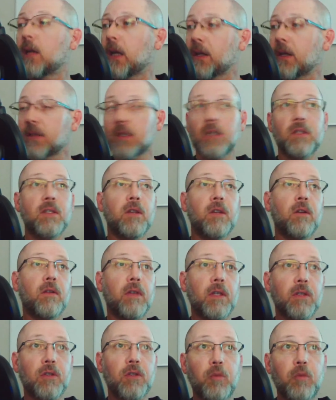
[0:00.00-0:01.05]
Let us consider
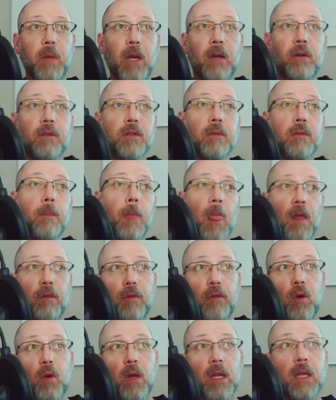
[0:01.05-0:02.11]
these two matters,
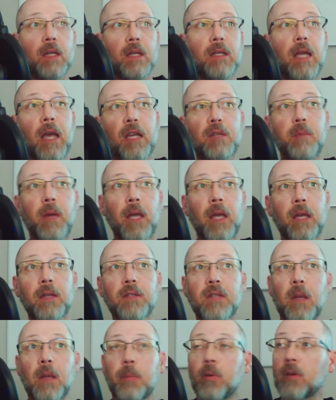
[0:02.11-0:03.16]
voting and tax paying,
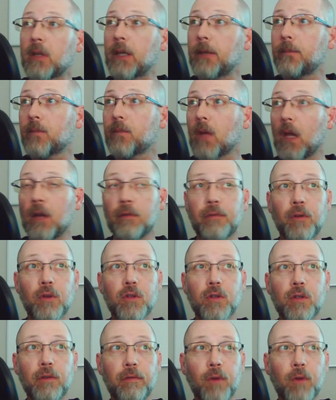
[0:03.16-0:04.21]
separately, and
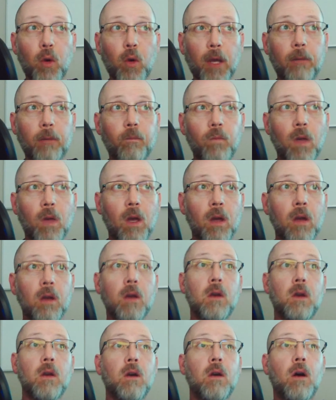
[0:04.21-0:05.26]
first of voting.
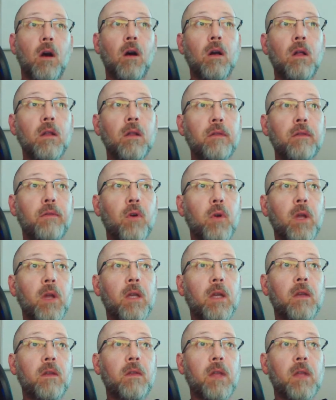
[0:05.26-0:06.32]
All the
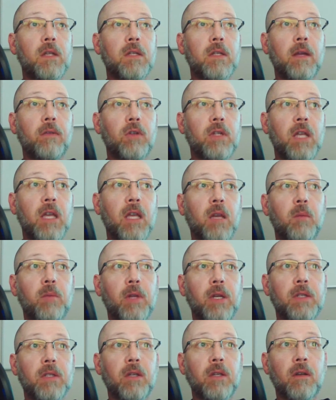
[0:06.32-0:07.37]
voting that has ever taken
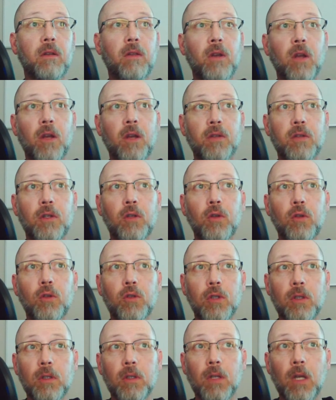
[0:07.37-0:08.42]
place under the
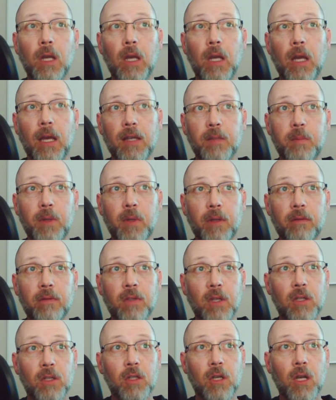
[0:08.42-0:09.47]
Constitution has been of
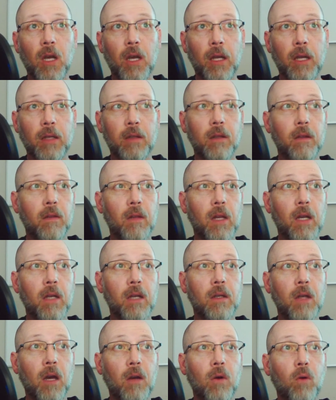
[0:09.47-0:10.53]
such a kind that
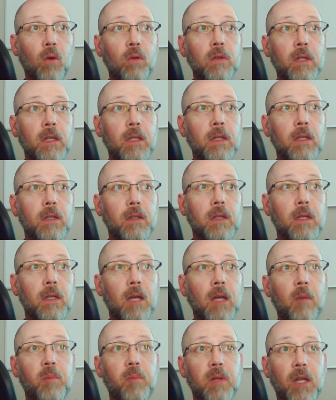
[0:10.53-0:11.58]
it not only did
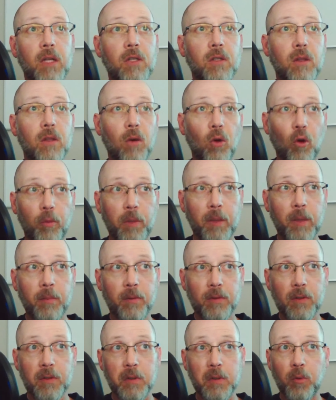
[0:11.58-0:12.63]
not pledge the whole
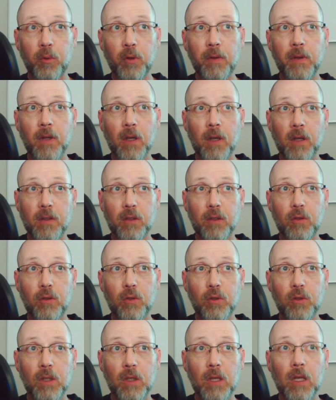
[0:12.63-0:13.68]
people to support the
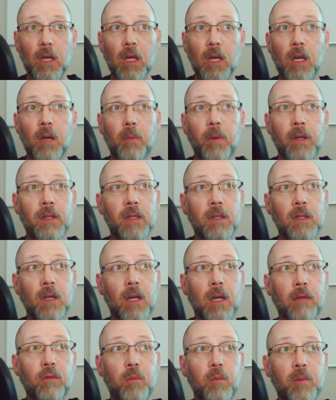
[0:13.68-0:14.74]
Constitution, but did
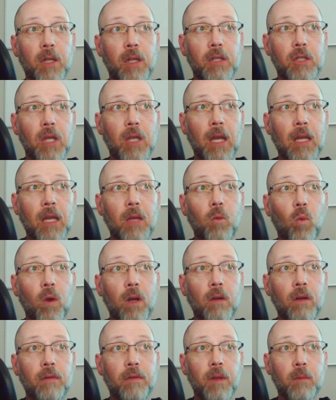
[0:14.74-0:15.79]
not even pledge any
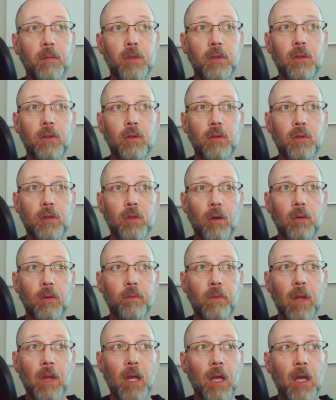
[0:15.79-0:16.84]
one of them to do so,
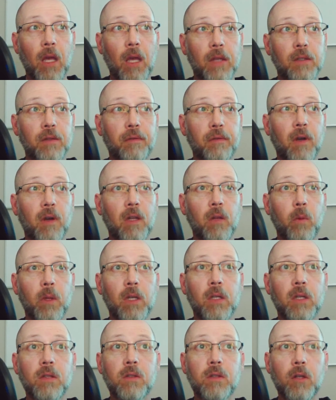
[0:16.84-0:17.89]
as the
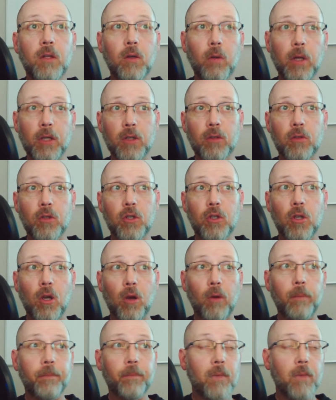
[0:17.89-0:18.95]
following considerations
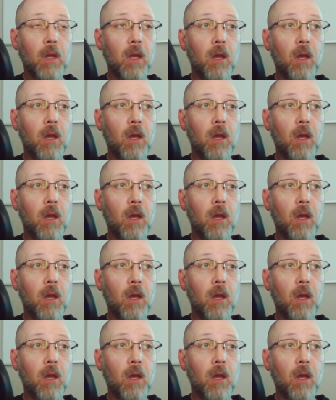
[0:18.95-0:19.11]
show.